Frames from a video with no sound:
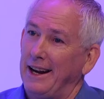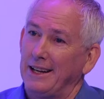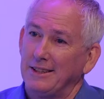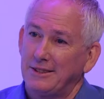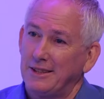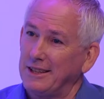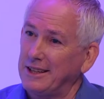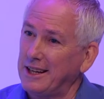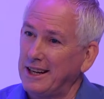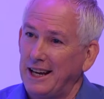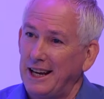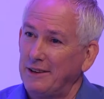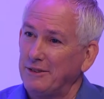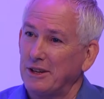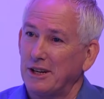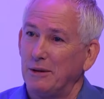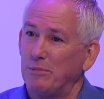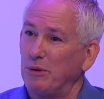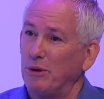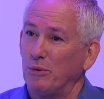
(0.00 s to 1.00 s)
I said, can I have a
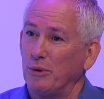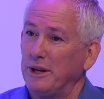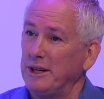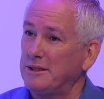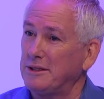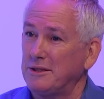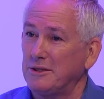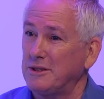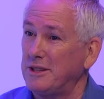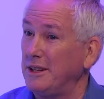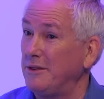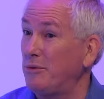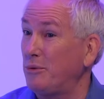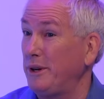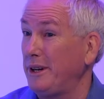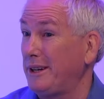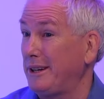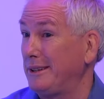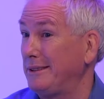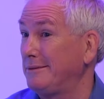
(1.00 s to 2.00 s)
couple of weeks to see if
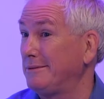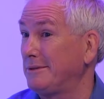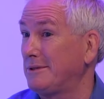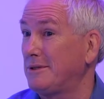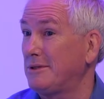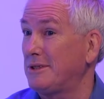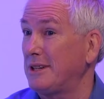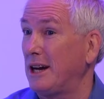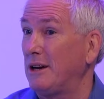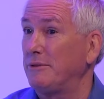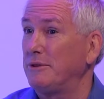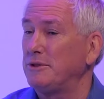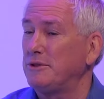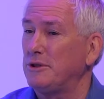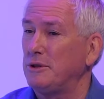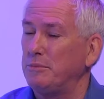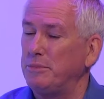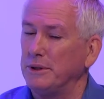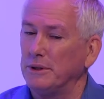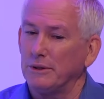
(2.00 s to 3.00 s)
we can salvage
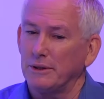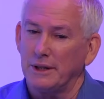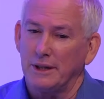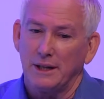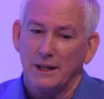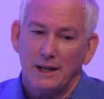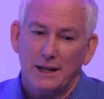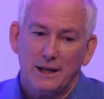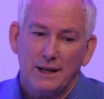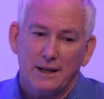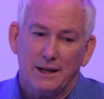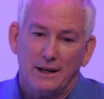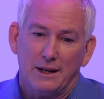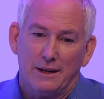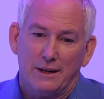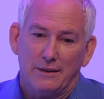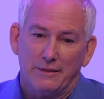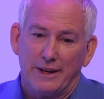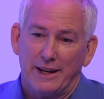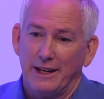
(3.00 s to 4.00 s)
the building?
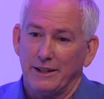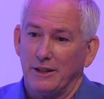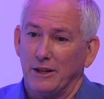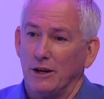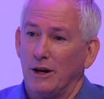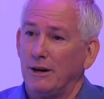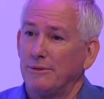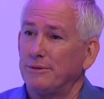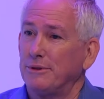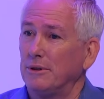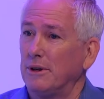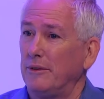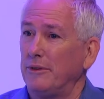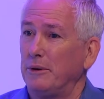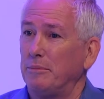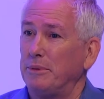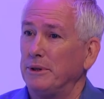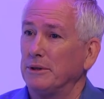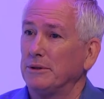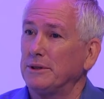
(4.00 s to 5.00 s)
They had an offer on the
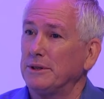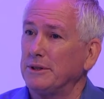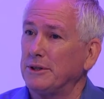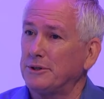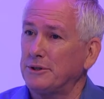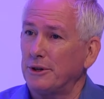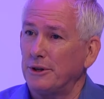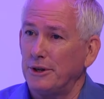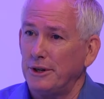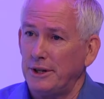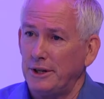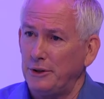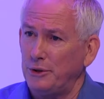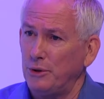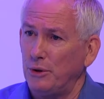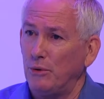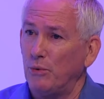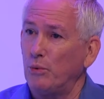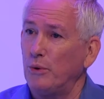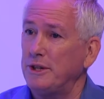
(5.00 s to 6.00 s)
building to turn it
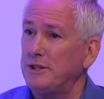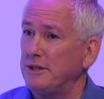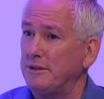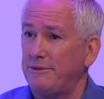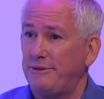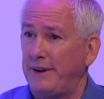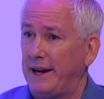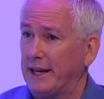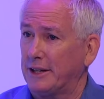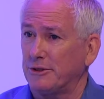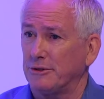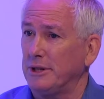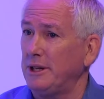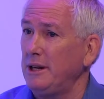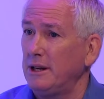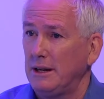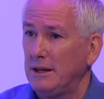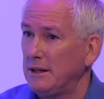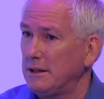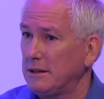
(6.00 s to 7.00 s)
into a widget factory,
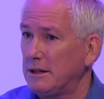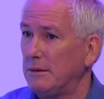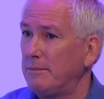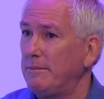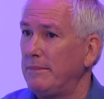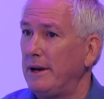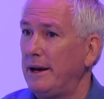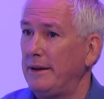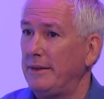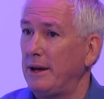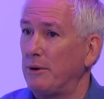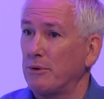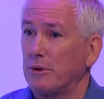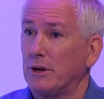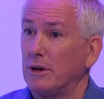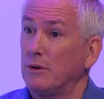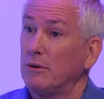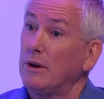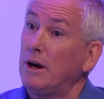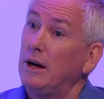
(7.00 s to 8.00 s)
and they were
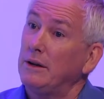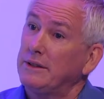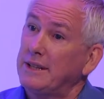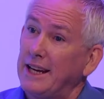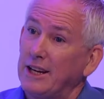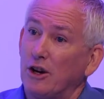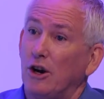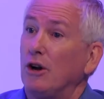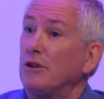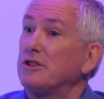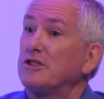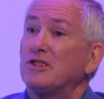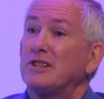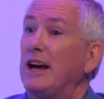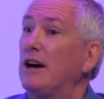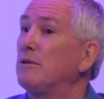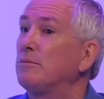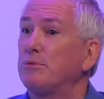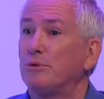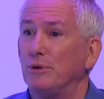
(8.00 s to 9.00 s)
going to take all the
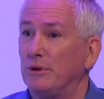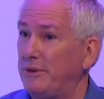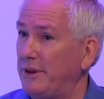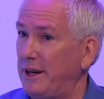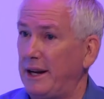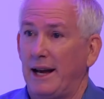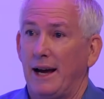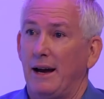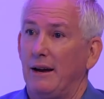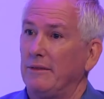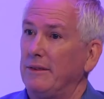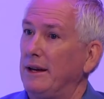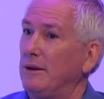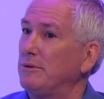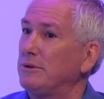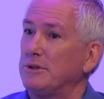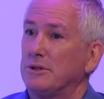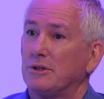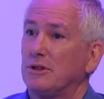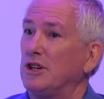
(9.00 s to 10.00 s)
soundproofing out. They
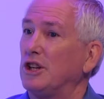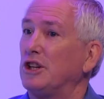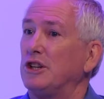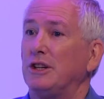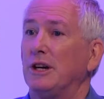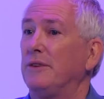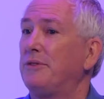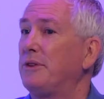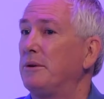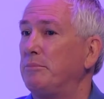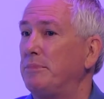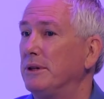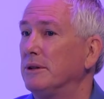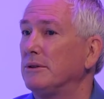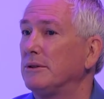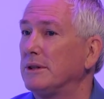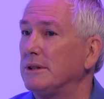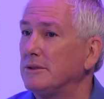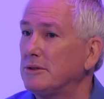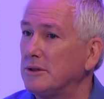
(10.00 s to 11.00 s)
were just going to gut the building.